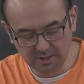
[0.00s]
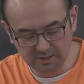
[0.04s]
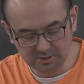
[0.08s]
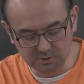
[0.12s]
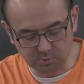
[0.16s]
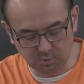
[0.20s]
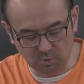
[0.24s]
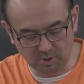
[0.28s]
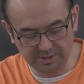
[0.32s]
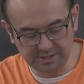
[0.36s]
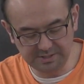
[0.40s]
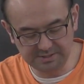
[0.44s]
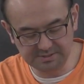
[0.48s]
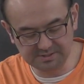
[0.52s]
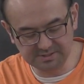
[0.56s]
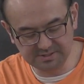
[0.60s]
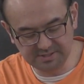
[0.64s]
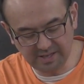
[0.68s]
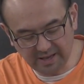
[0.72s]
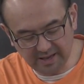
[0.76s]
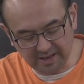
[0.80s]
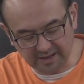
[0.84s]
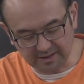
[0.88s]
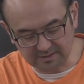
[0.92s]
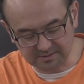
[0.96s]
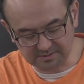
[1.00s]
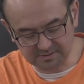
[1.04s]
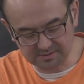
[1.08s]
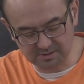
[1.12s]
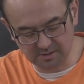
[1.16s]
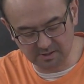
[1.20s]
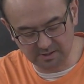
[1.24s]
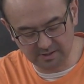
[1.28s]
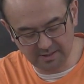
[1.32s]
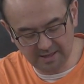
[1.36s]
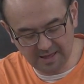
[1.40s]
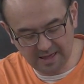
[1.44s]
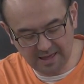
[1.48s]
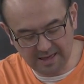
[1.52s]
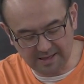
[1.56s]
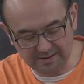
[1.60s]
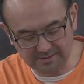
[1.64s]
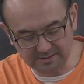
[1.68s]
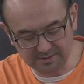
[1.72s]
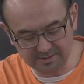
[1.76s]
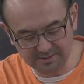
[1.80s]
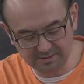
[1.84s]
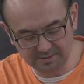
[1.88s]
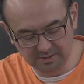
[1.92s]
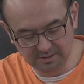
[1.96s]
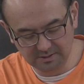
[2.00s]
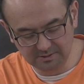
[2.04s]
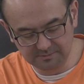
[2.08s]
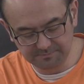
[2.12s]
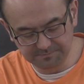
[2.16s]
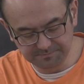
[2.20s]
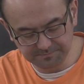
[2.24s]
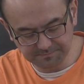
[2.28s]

26, look at that.